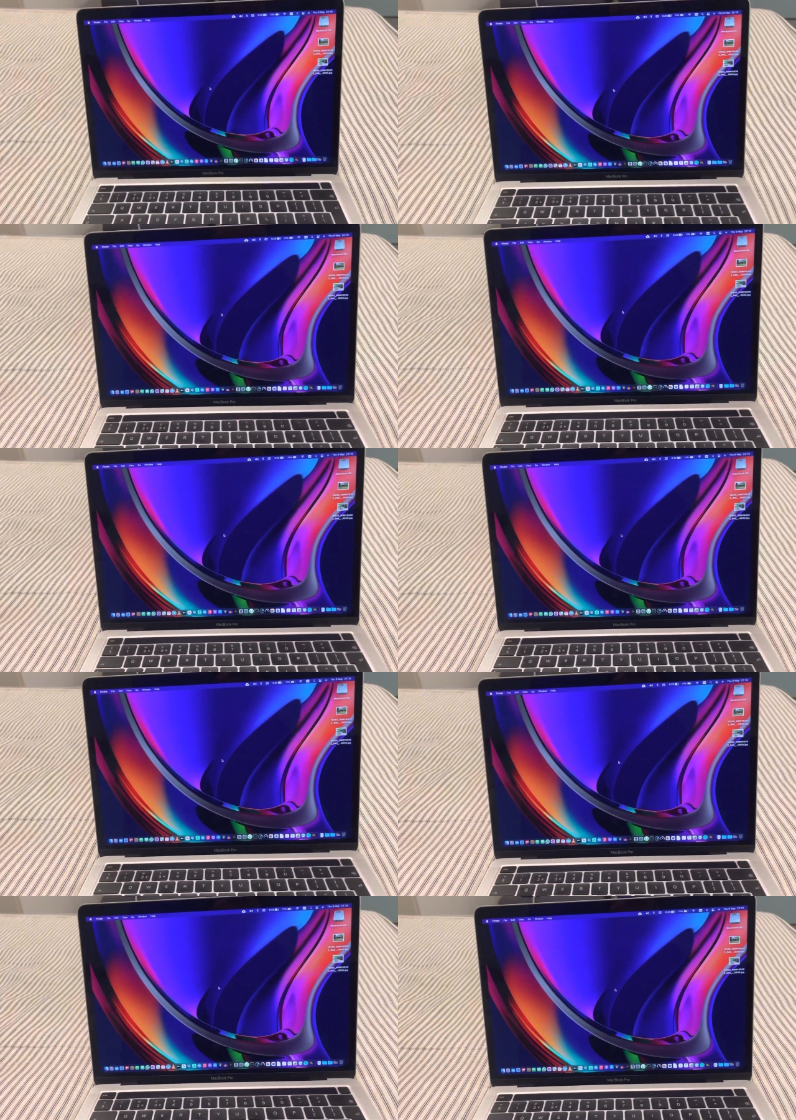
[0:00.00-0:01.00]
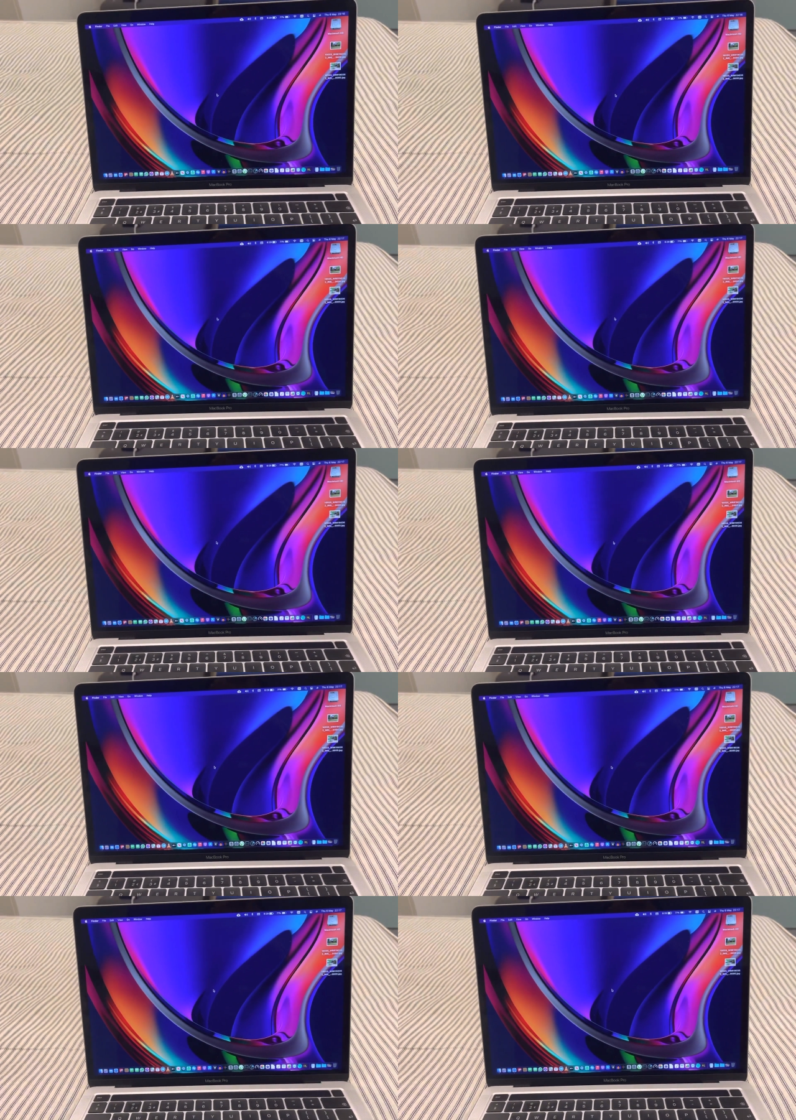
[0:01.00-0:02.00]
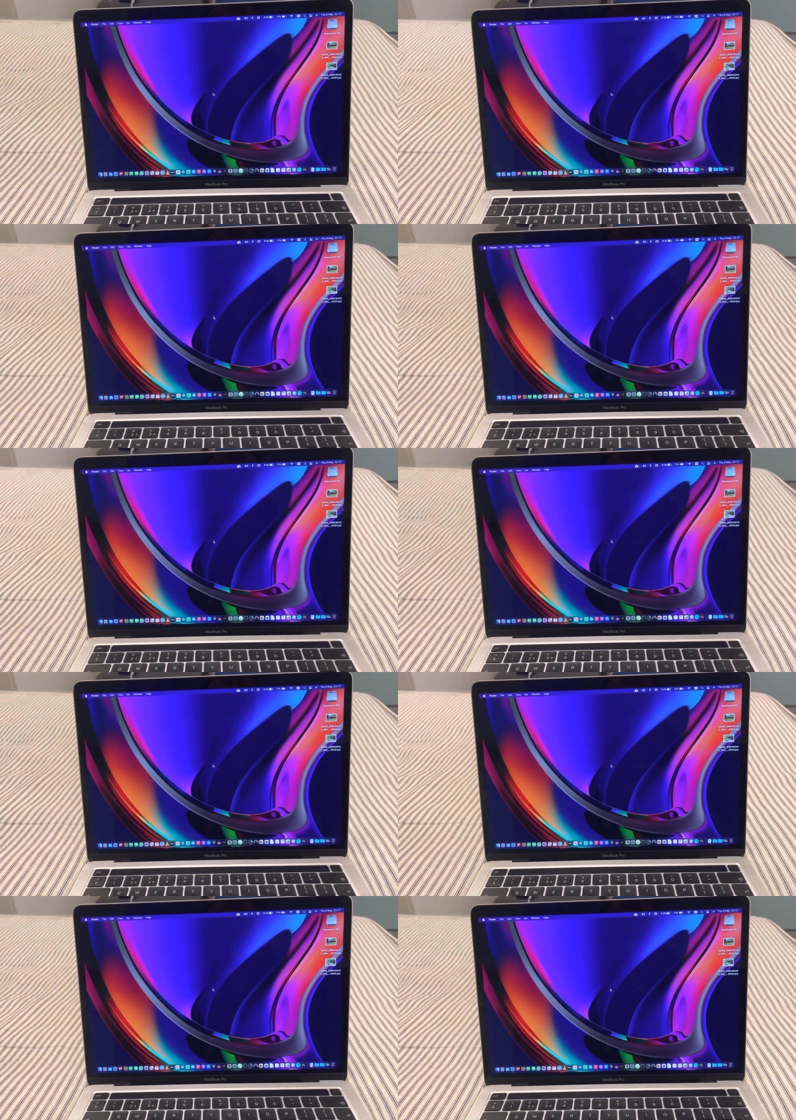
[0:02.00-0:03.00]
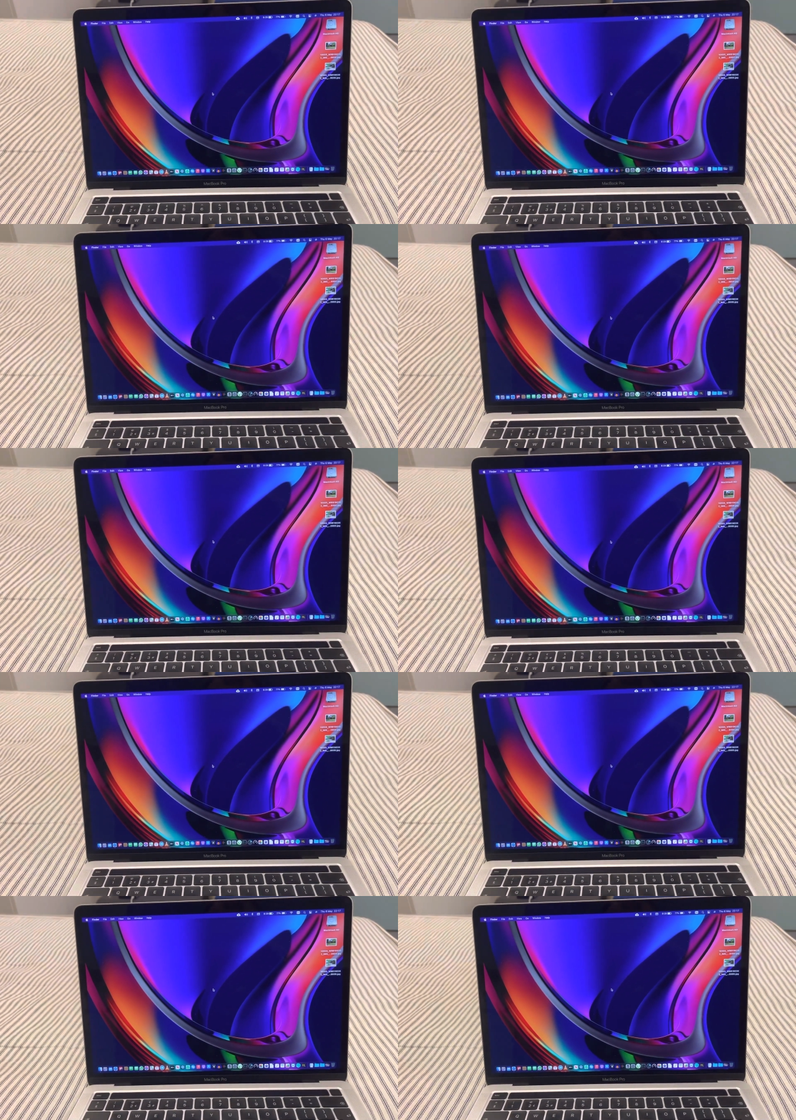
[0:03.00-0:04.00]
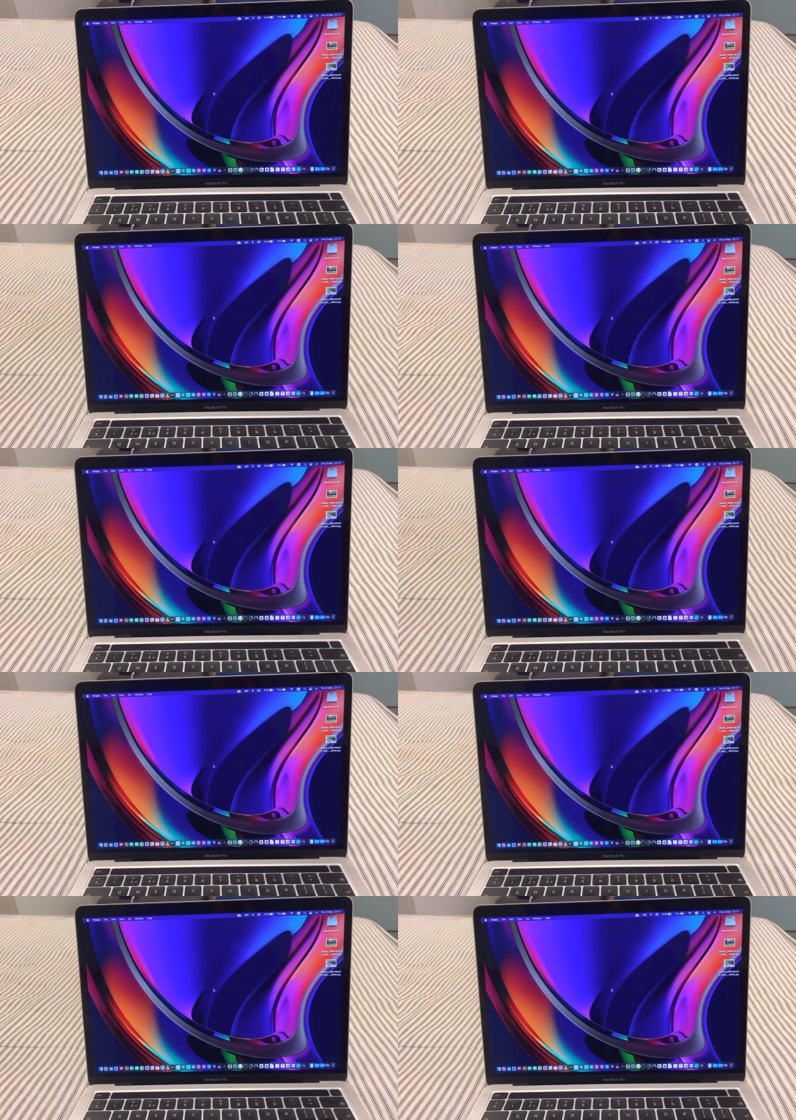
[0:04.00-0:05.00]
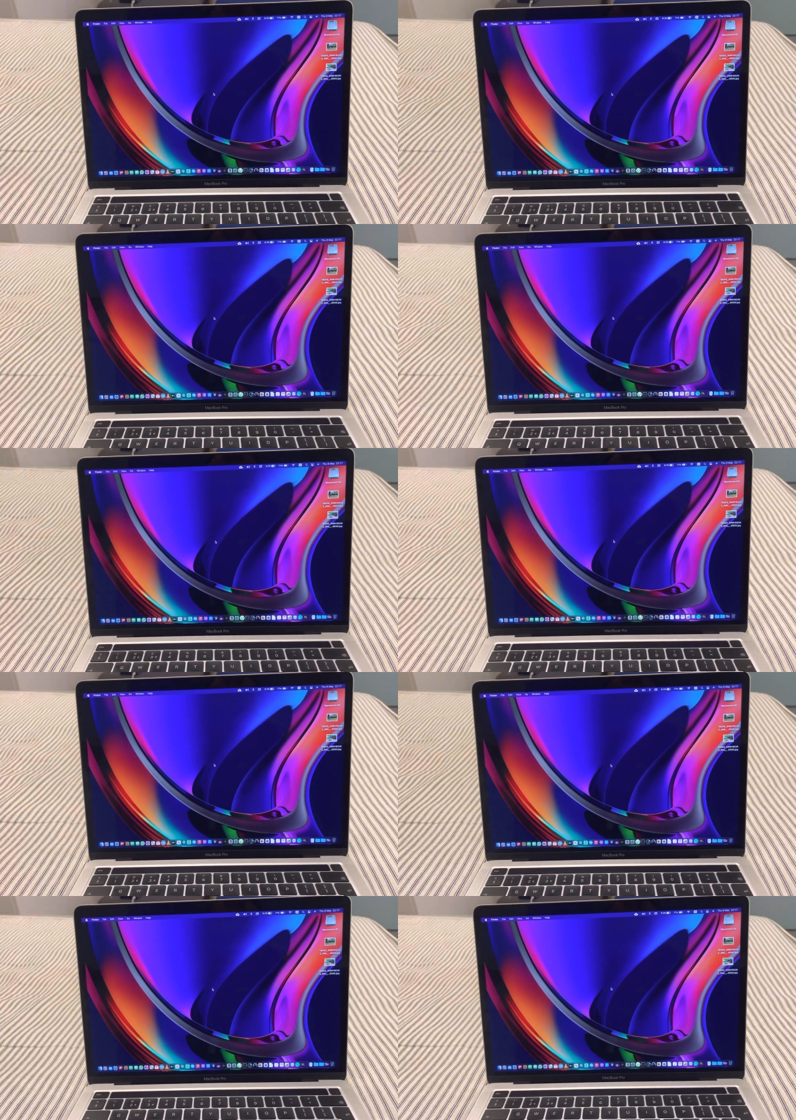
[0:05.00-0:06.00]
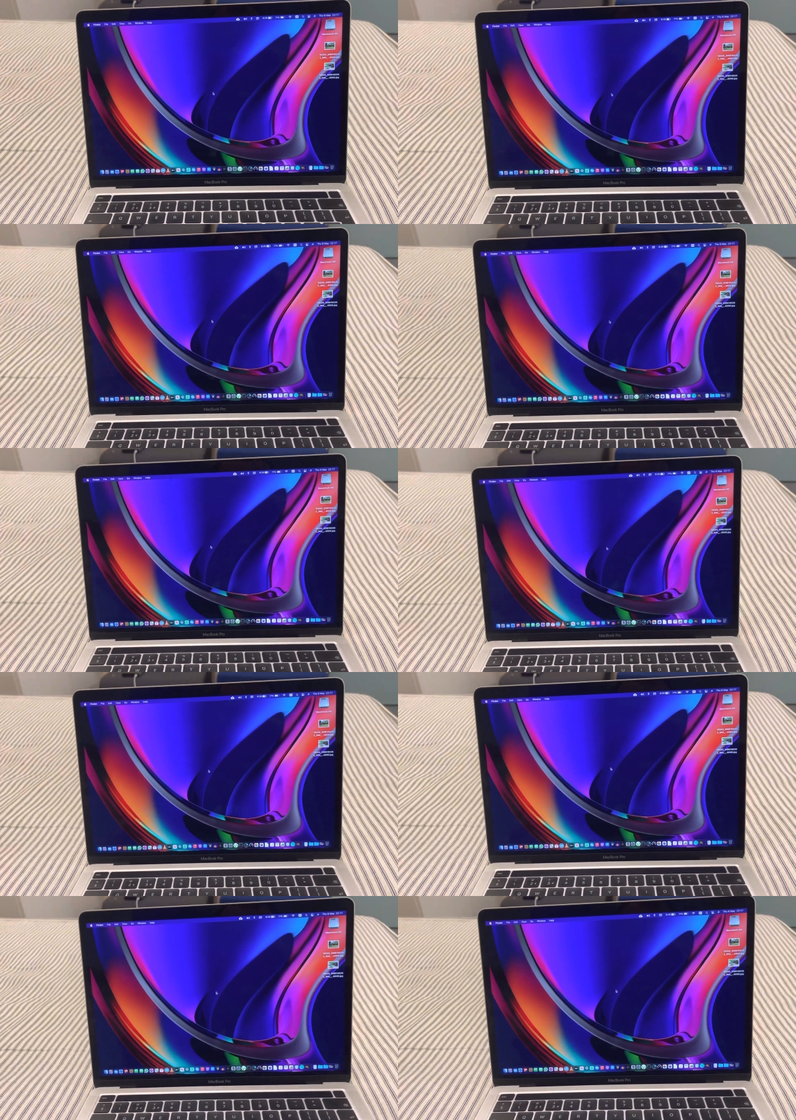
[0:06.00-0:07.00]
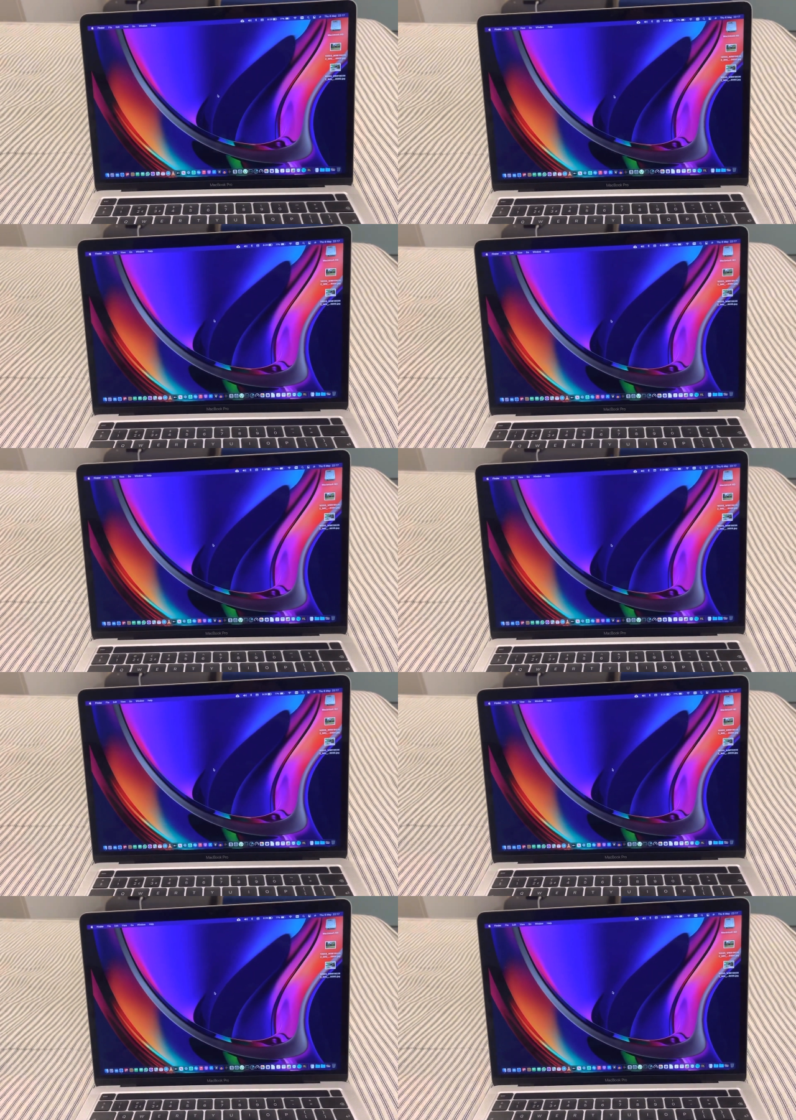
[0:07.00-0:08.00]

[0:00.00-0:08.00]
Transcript: (no speaker visible)